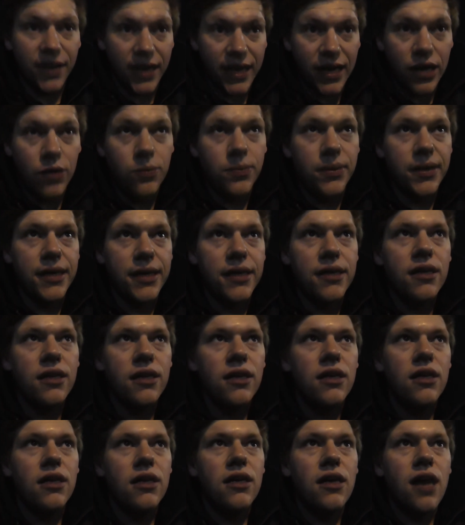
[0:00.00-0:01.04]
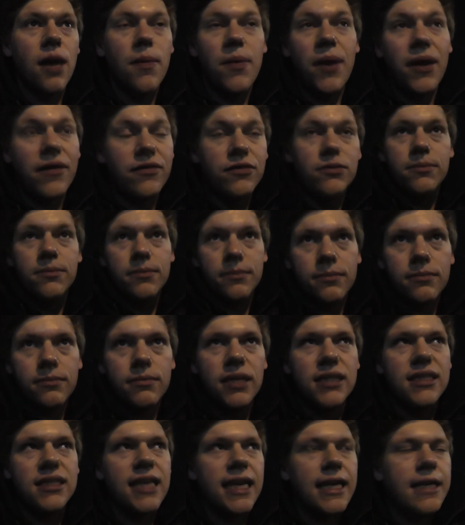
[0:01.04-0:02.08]
I can help it, apart from
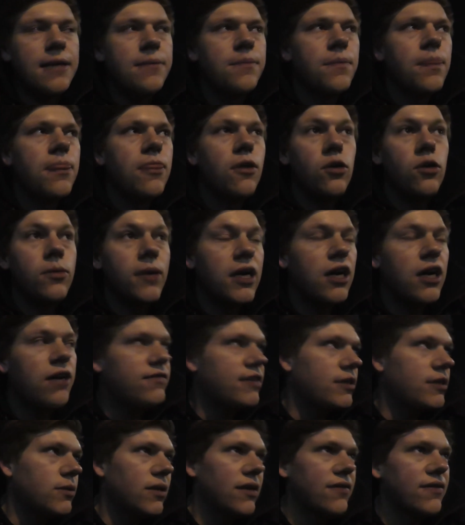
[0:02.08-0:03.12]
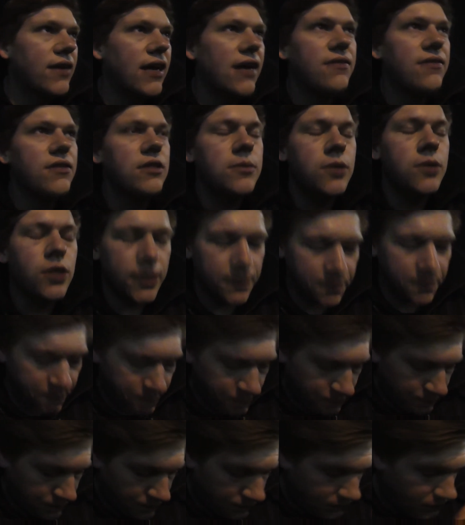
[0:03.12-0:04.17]
my tea or my coffee, whatever I have in the morning.
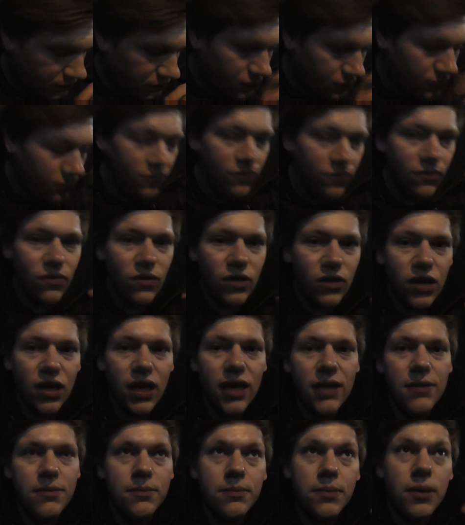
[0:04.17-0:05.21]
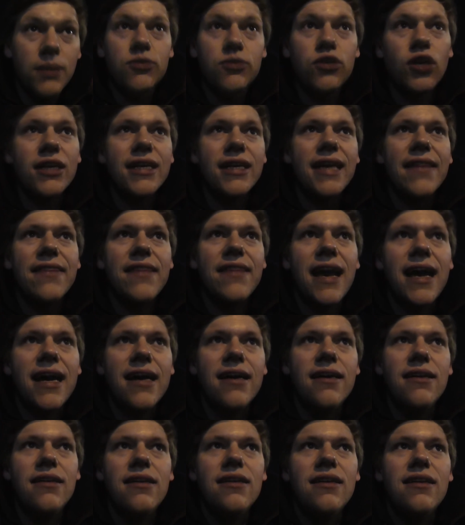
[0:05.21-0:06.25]
But I'm trying to get that
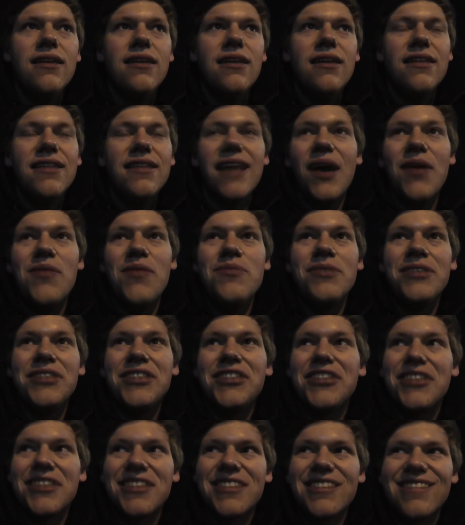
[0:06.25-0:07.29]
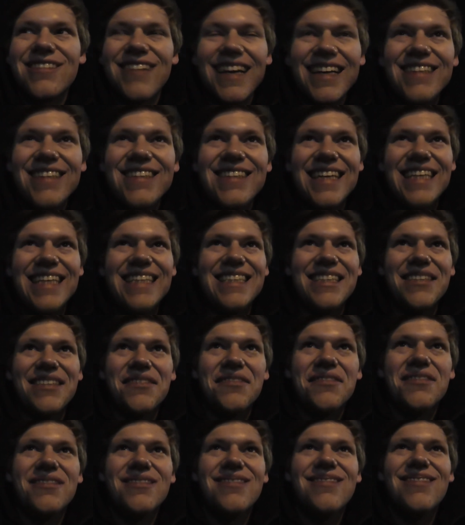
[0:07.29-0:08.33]
one was just instinctive.
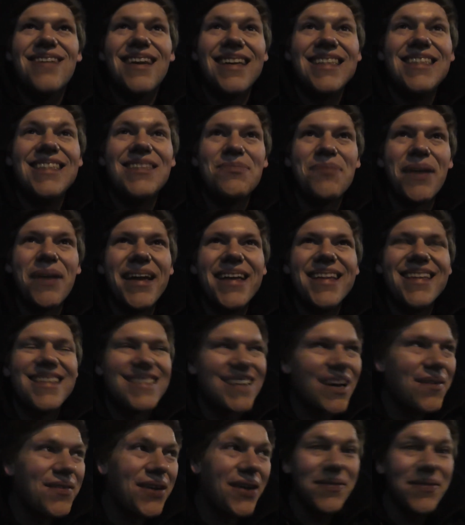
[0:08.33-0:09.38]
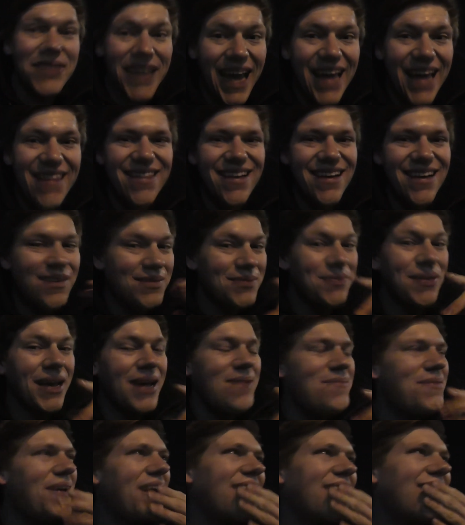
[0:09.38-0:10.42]
I need to break this habit. I'm getting there. I'm
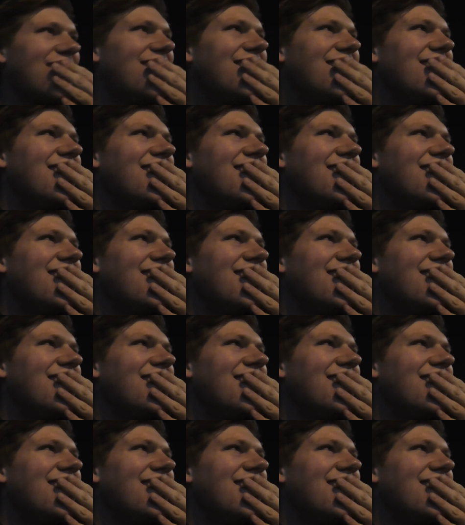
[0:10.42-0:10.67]
getting better.